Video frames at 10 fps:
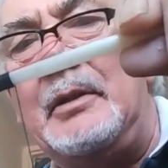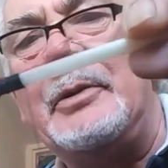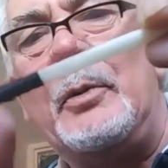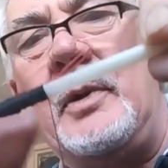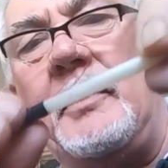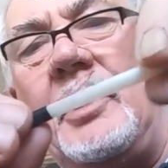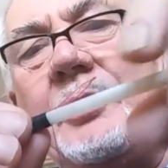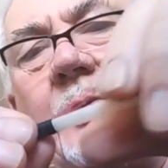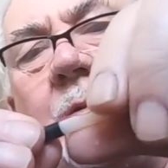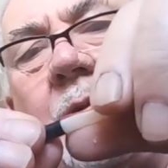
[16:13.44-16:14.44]
now. So what I'm going
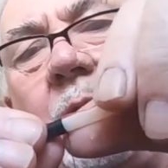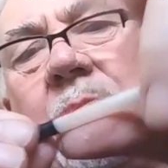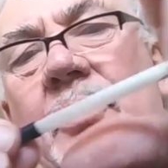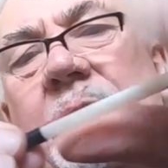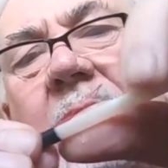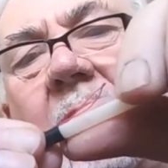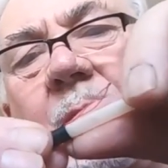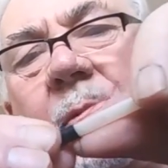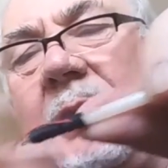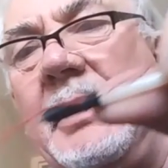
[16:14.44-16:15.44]
to do, hold it all together
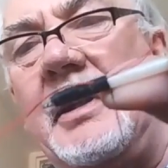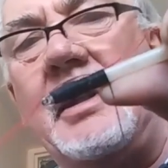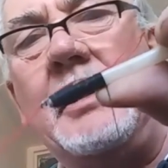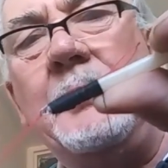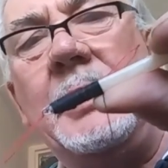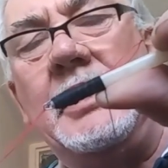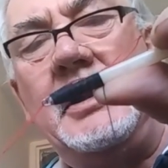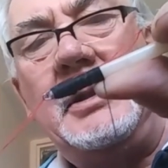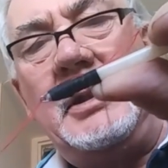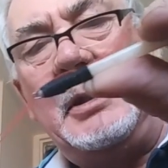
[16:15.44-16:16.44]
with my thumb,
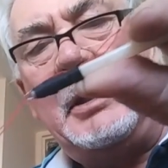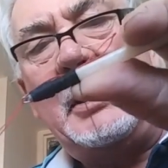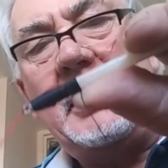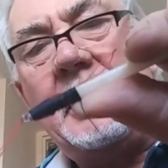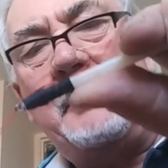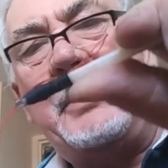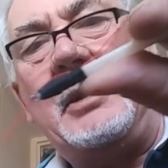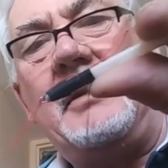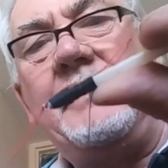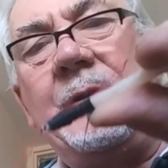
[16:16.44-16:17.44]
cut that bit
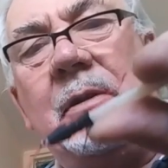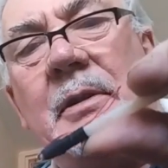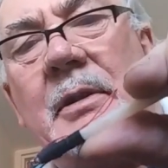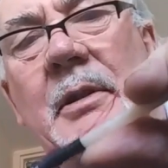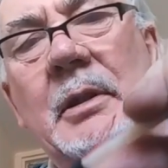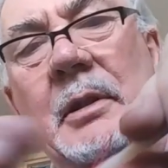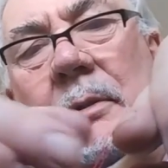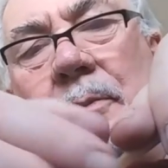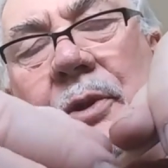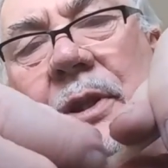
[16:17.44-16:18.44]
off,
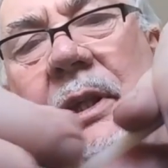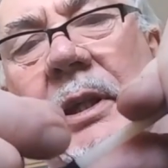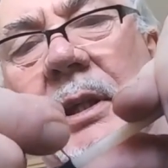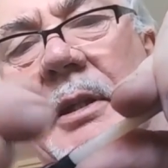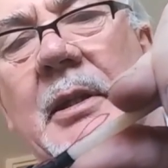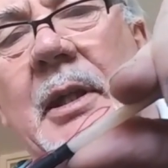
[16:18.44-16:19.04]
put the